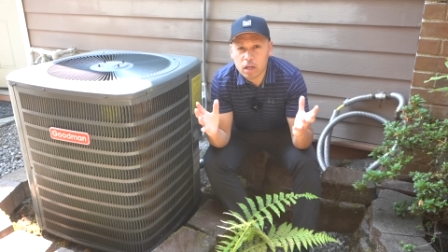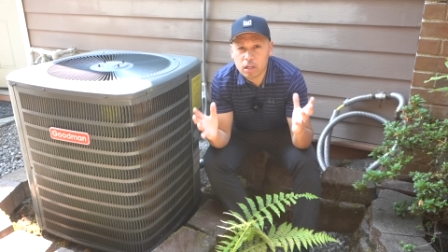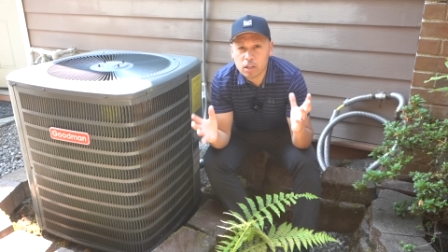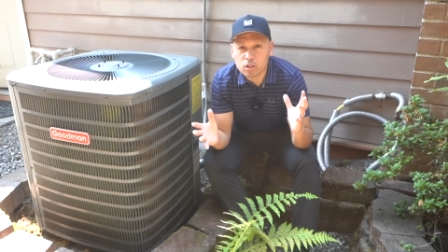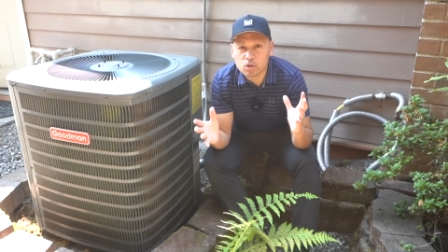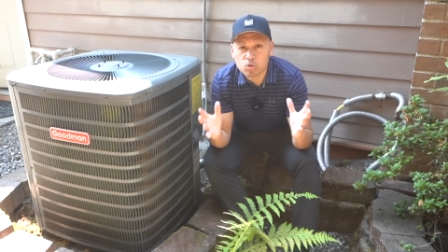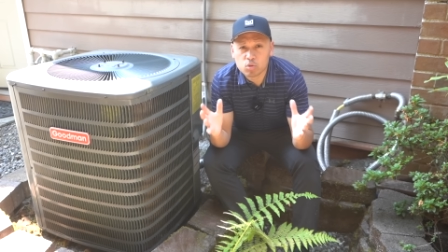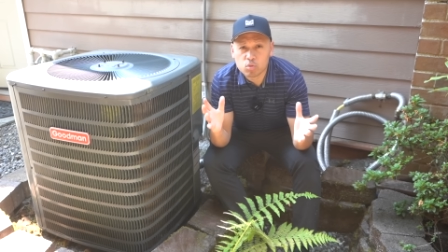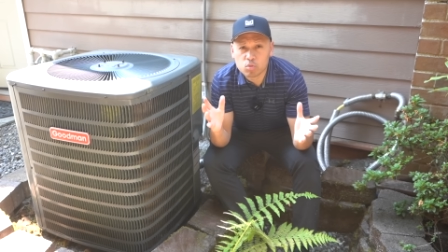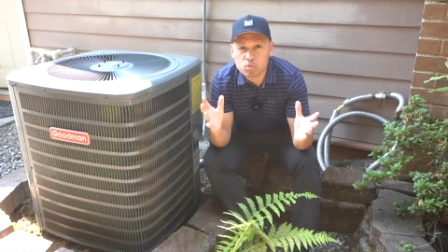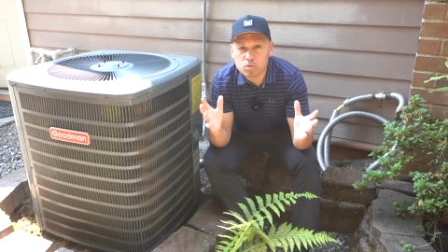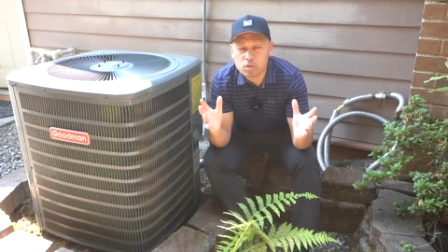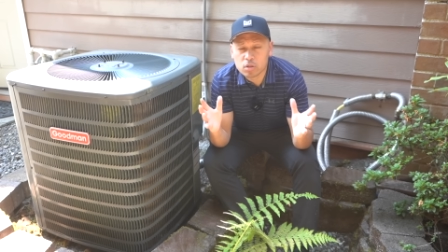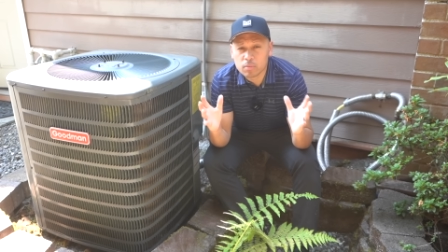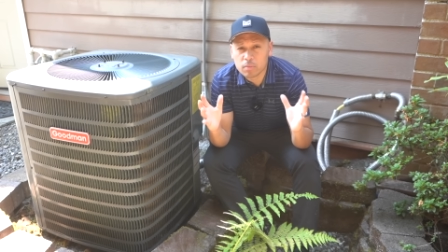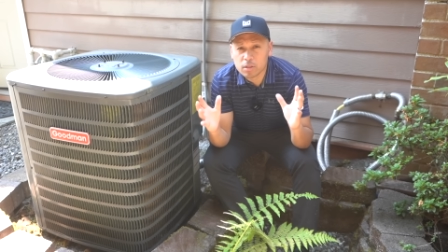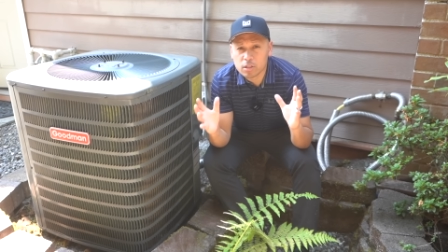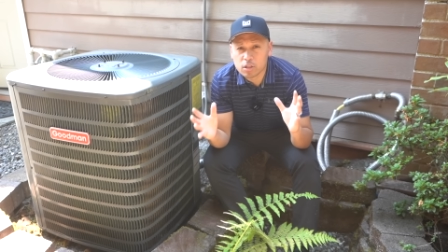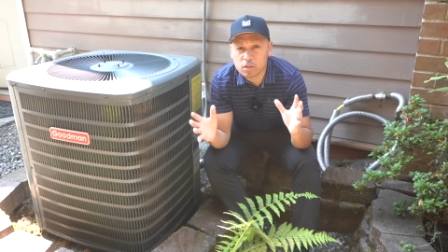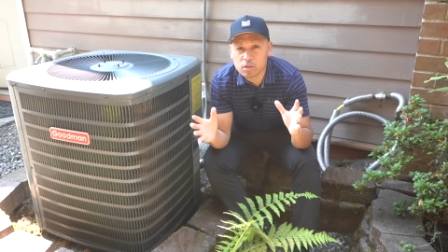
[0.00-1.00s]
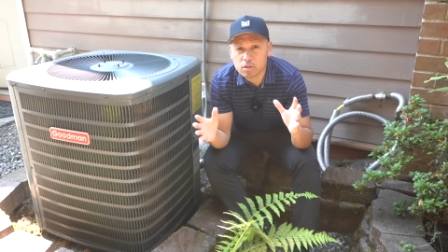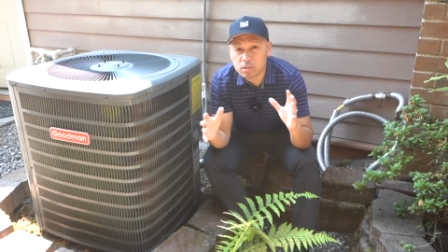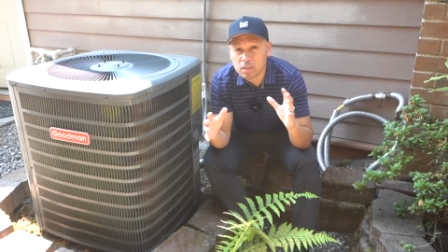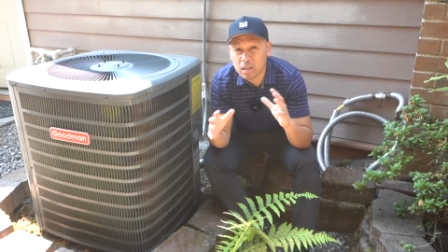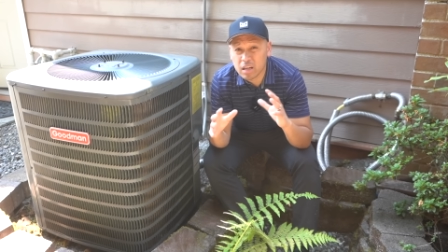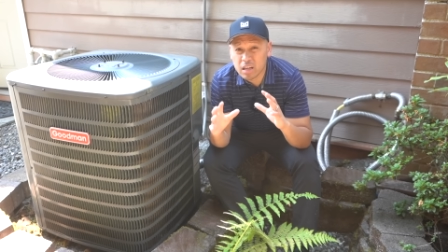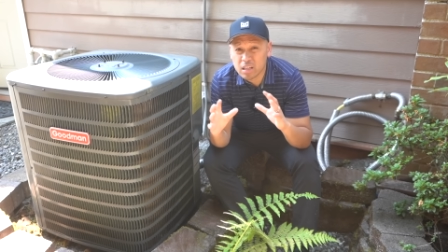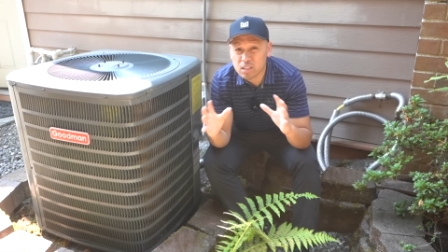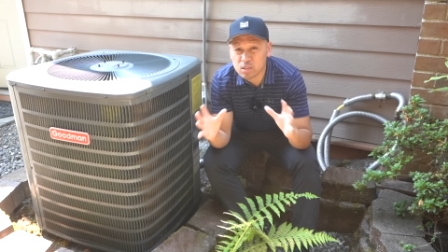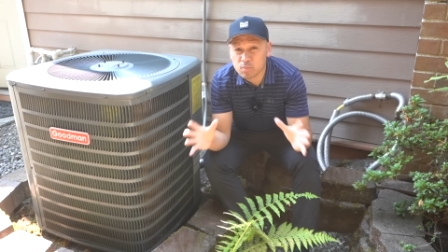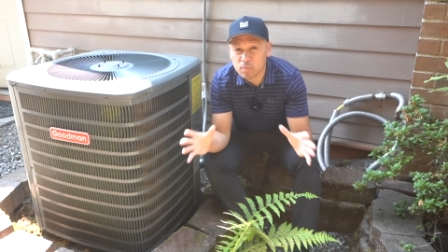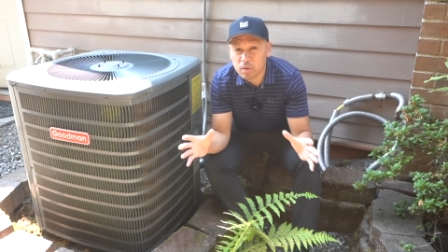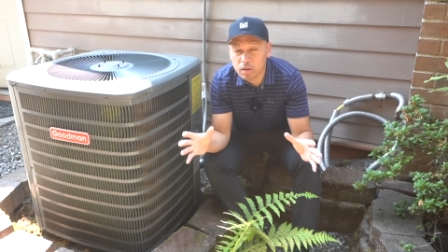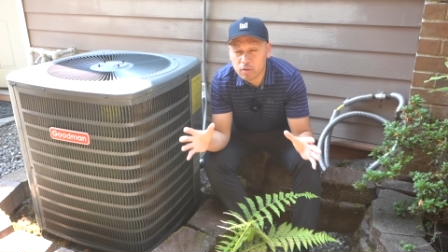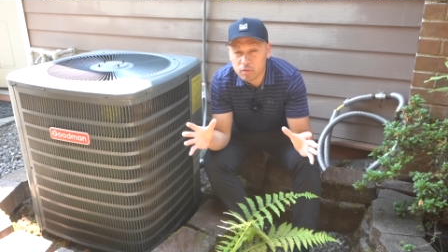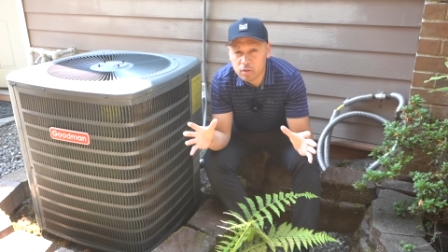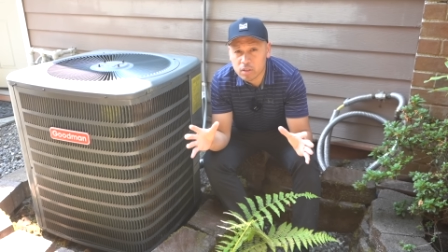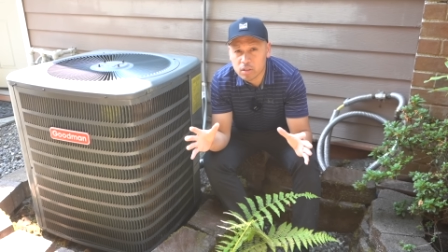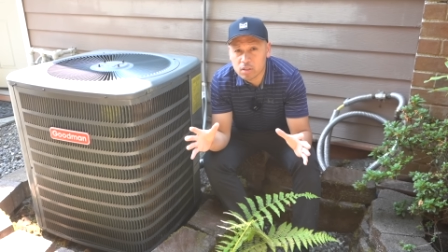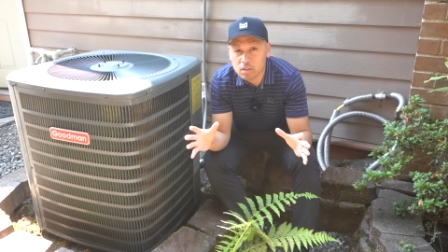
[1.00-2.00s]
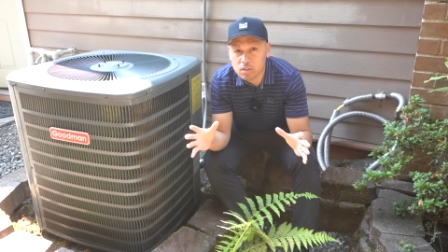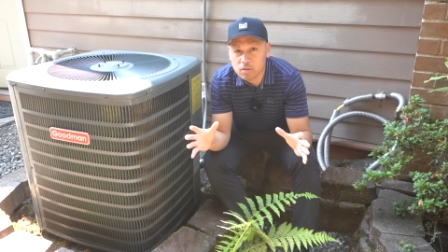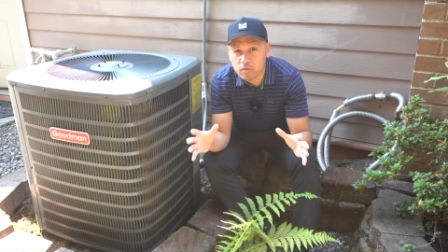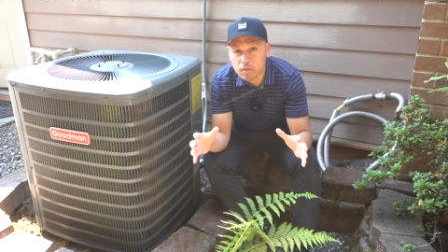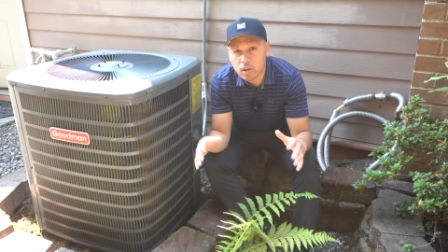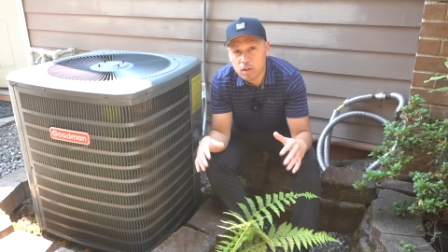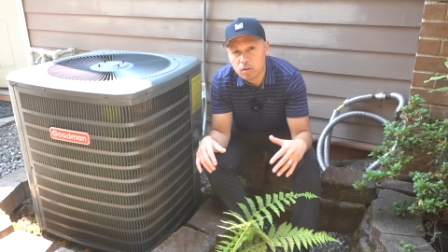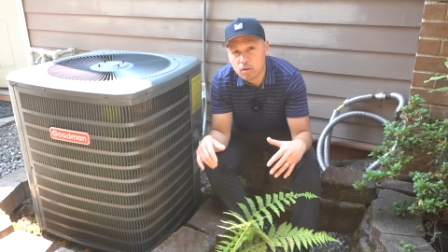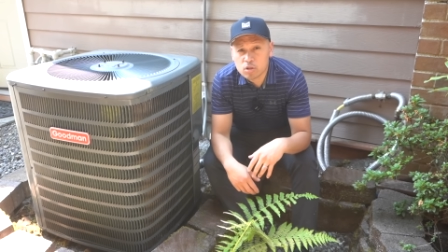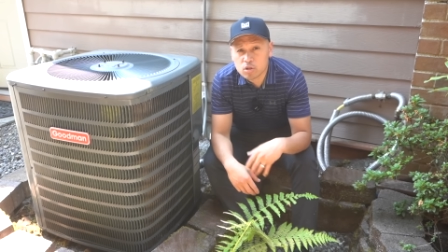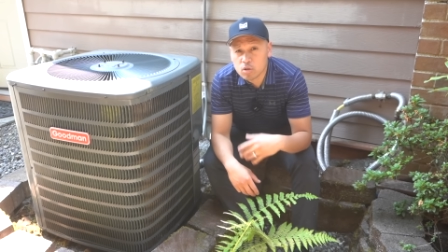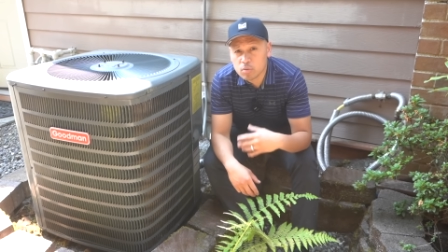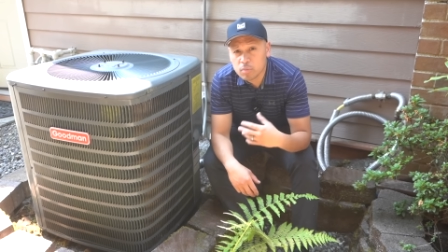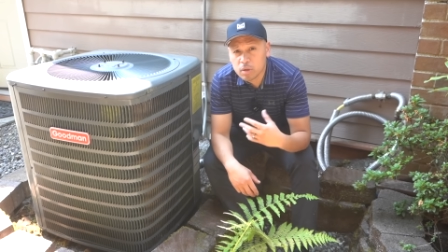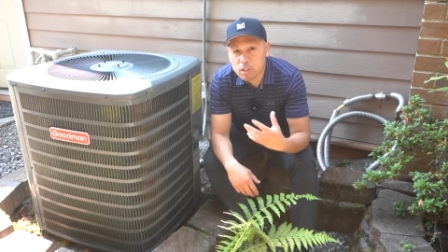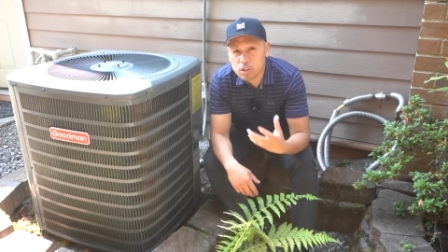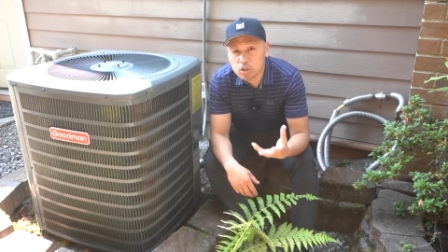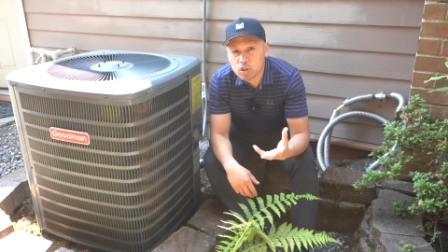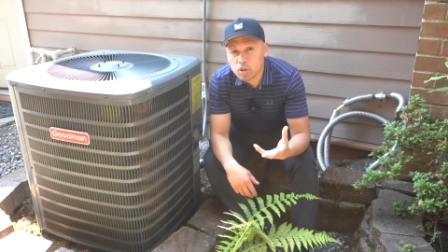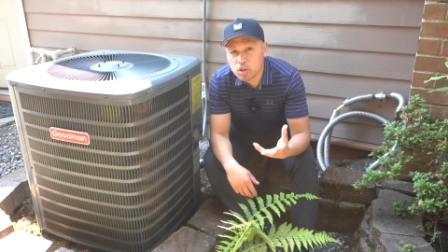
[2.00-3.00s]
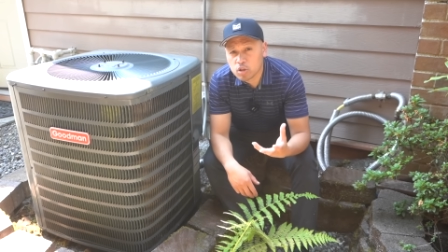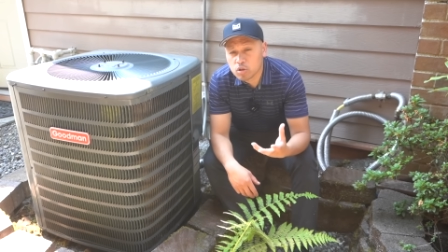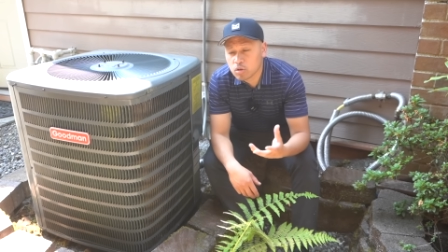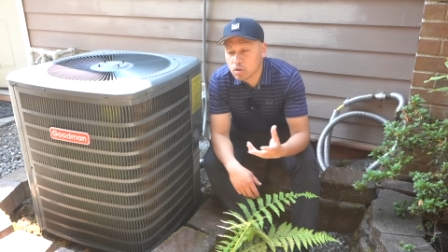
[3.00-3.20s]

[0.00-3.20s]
any tools and materials that I explain within this video. So make sure you